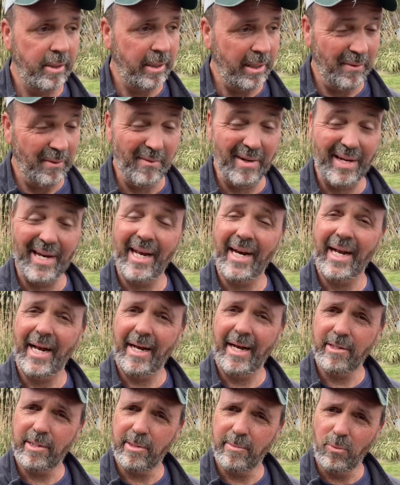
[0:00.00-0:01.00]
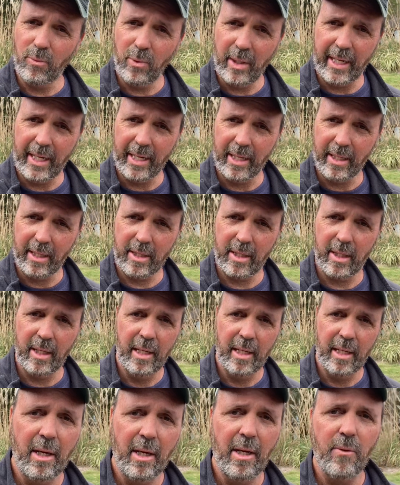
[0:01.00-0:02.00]
and we got to have some width,
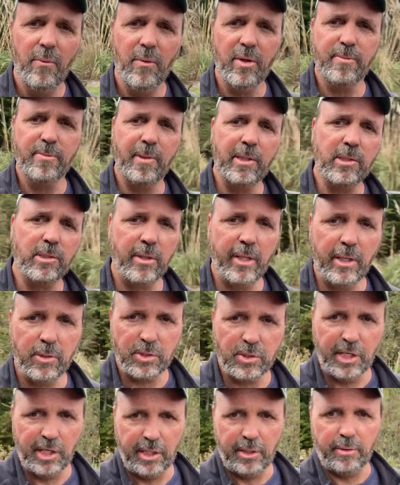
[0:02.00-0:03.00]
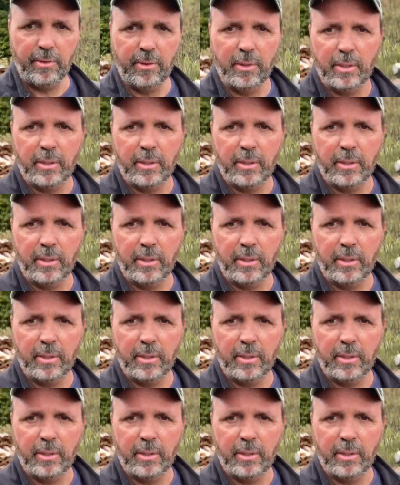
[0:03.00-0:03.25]
which most of those do.